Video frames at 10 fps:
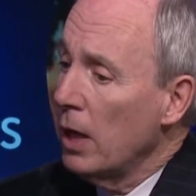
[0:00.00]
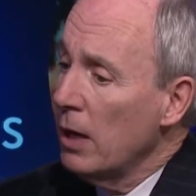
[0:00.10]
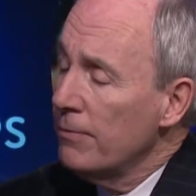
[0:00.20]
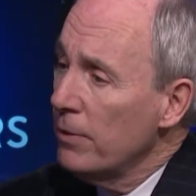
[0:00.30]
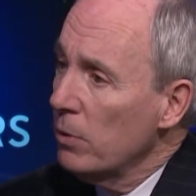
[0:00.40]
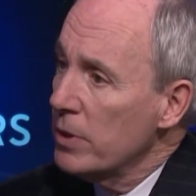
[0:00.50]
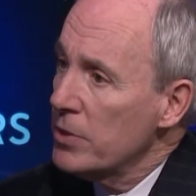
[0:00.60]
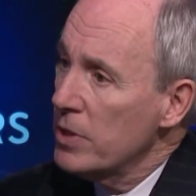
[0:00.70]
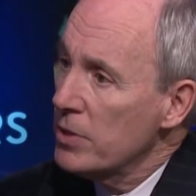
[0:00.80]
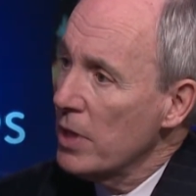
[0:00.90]
our
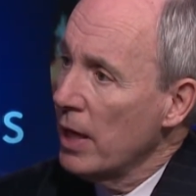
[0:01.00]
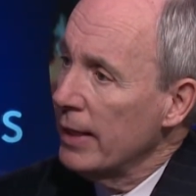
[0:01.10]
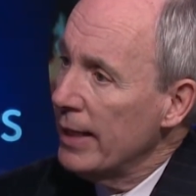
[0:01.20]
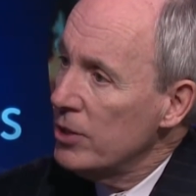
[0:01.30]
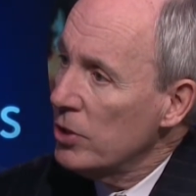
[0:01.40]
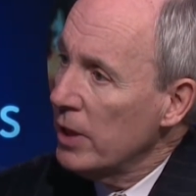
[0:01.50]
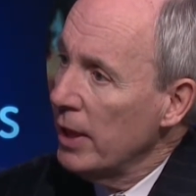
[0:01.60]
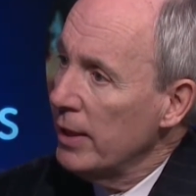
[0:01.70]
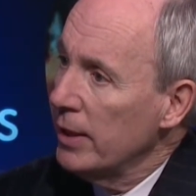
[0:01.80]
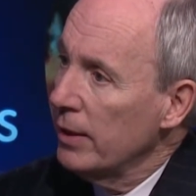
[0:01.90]
focus is on
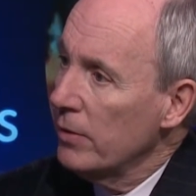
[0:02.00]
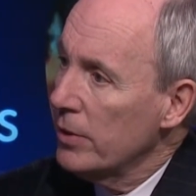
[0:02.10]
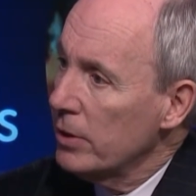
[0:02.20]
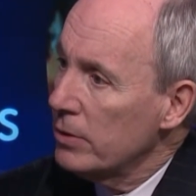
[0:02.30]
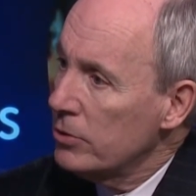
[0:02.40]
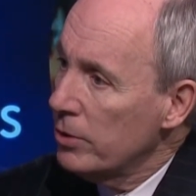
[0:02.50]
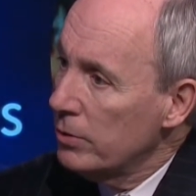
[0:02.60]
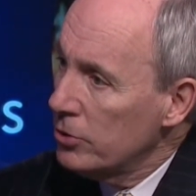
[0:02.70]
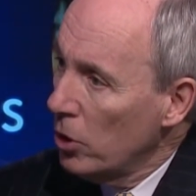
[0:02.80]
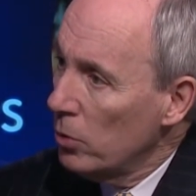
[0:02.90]
educating the
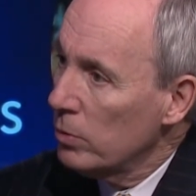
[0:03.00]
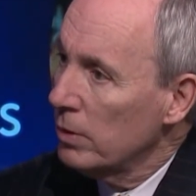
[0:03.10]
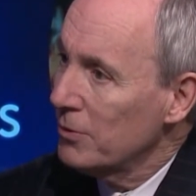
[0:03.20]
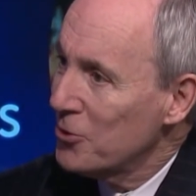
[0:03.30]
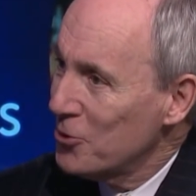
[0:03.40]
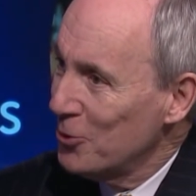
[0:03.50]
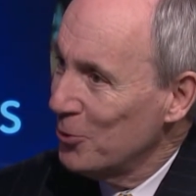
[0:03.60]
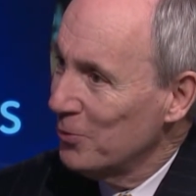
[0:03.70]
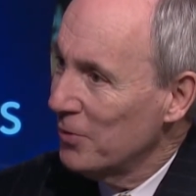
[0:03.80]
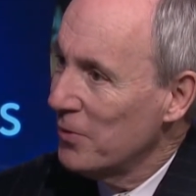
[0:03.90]
total
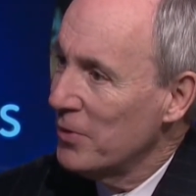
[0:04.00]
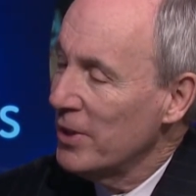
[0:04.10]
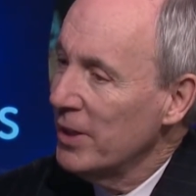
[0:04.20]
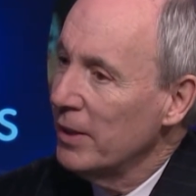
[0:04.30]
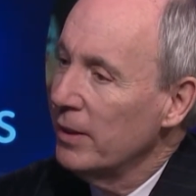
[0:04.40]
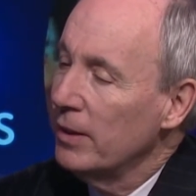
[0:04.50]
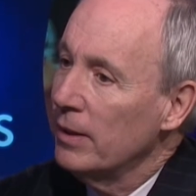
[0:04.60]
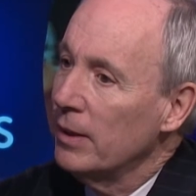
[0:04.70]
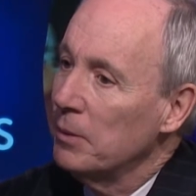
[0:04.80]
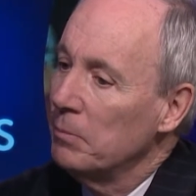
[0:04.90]
student. The
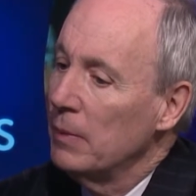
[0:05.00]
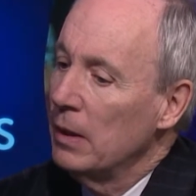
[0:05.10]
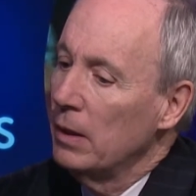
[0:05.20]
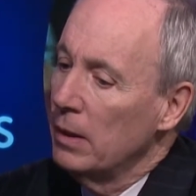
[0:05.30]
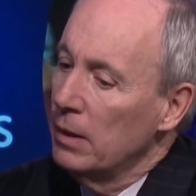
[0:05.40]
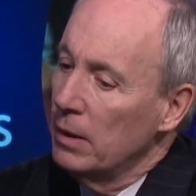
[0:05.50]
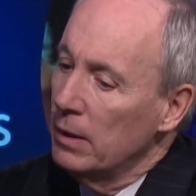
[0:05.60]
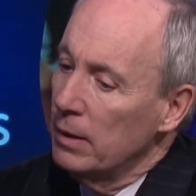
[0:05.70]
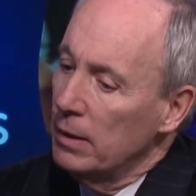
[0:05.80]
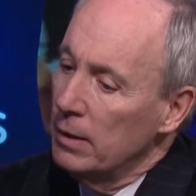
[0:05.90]
um,
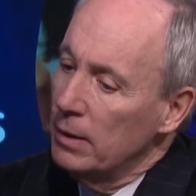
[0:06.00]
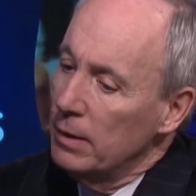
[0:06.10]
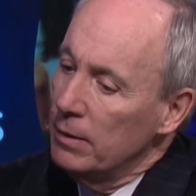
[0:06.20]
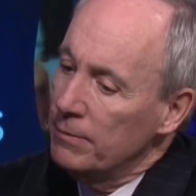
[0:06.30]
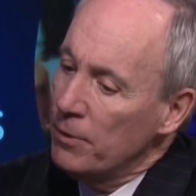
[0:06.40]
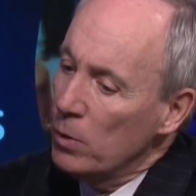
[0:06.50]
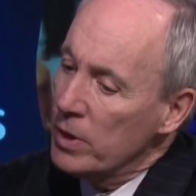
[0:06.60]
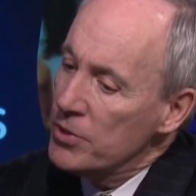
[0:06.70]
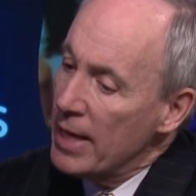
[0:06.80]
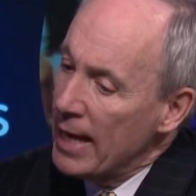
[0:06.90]

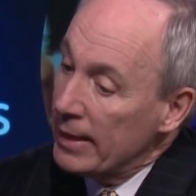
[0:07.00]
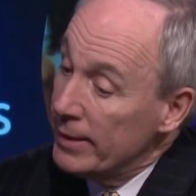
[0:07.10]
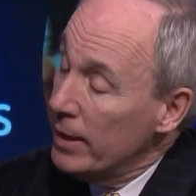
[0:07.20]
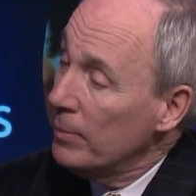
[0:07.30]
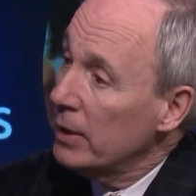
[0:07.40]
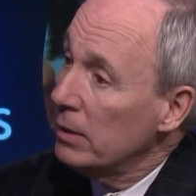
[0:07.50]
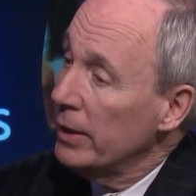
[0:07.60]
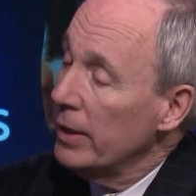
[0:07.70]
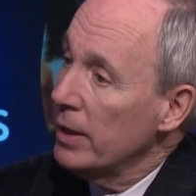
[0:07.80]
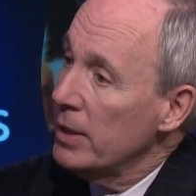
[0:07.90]
focus
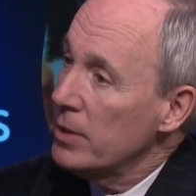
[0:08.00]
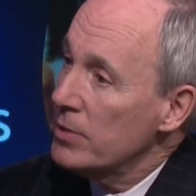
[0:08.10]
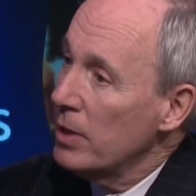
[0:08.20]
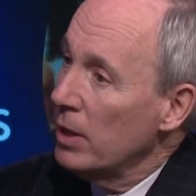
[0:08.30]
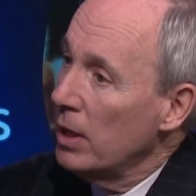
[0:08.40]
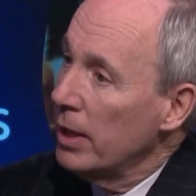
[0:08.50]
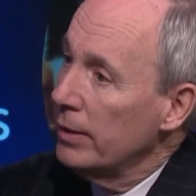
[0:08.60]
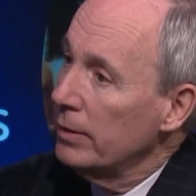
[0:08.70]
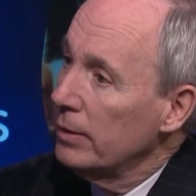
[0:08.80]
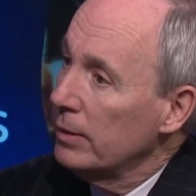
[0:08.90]
academically is
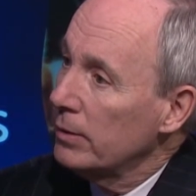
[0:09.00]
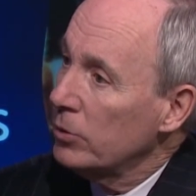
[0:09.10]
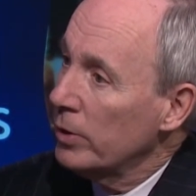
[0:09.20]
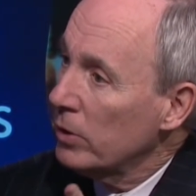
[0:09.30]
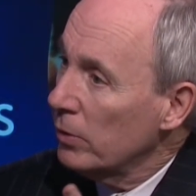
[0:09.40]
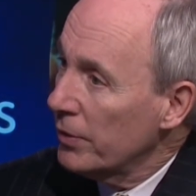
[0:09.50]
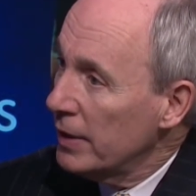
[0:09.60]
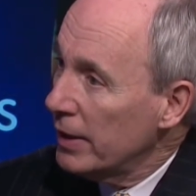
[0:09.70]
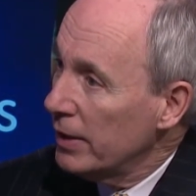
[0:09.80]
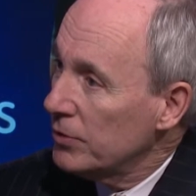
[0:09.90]
on critical
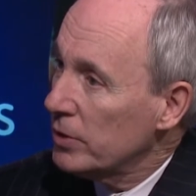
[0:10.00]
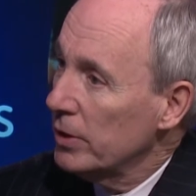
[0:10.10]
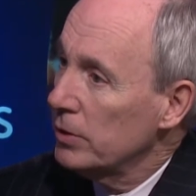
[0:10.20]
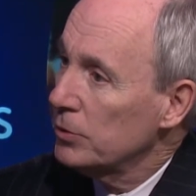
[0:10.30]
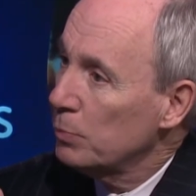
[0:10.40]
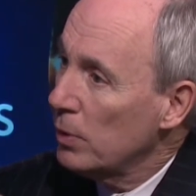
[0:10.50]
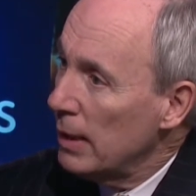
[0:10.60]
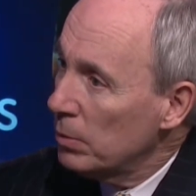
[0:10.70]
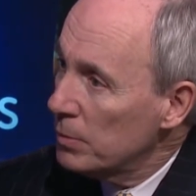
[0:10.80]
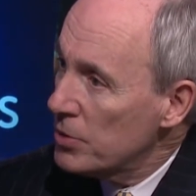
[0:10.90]
thinking skills,
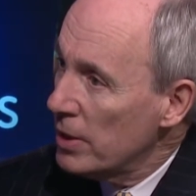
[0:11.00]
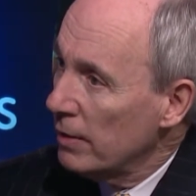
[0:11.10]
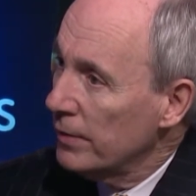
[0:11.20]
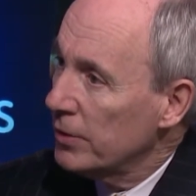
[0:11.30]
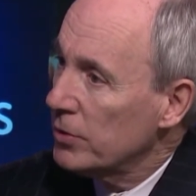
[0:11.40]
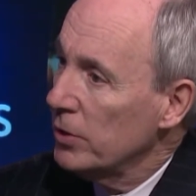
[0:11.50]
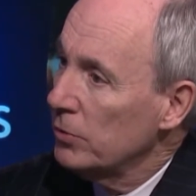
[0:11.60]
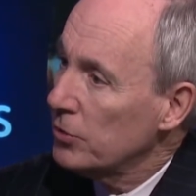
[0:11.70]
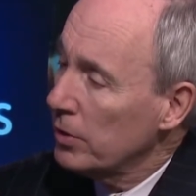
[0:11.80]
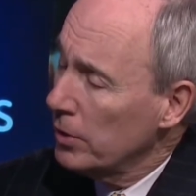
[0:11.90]
problem solving
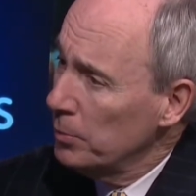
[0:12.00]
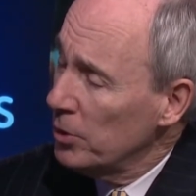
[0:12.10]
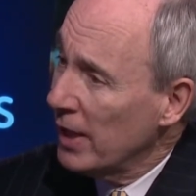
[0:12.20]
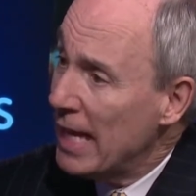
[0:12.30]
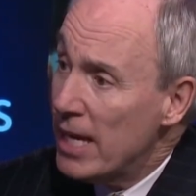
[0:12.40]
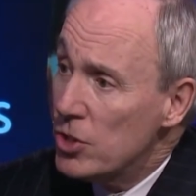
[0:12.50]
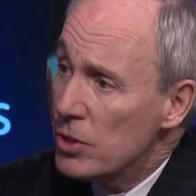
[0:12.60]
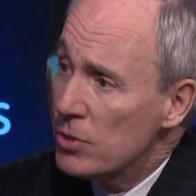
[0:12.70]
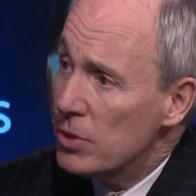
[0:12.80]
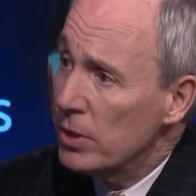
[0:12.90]
skills,
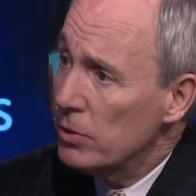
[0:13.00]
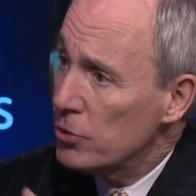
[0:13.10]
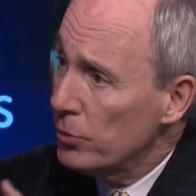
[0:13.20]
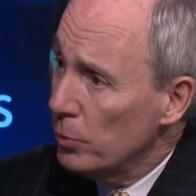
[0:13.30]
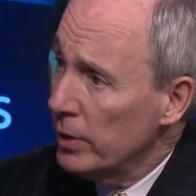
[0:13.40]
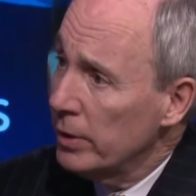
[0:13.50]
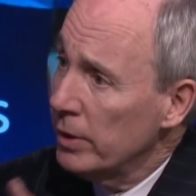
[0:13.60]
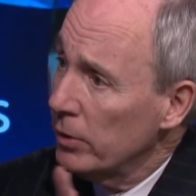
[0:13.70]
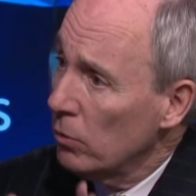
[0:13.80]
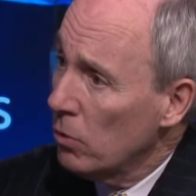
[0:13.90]
communication skills, the written
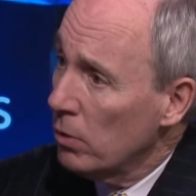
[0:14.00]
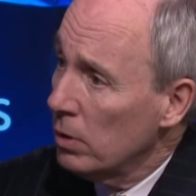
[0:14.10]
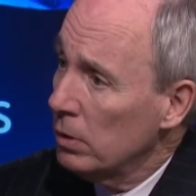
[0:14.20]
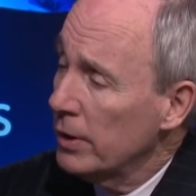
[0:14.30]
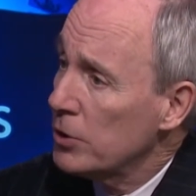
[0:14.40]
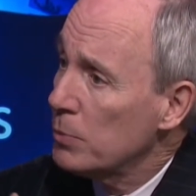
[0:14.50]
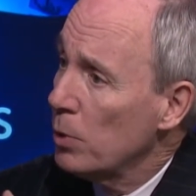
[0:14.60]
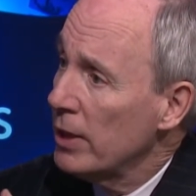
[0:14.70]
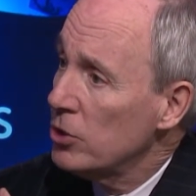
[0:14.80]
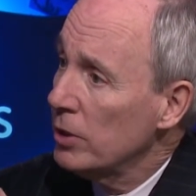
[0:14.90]
and oral
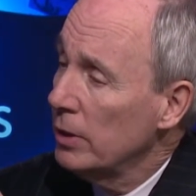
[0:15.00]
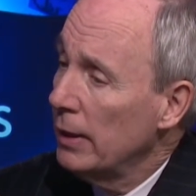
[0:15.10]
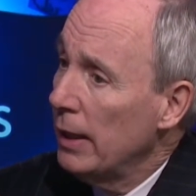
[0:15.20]
expression,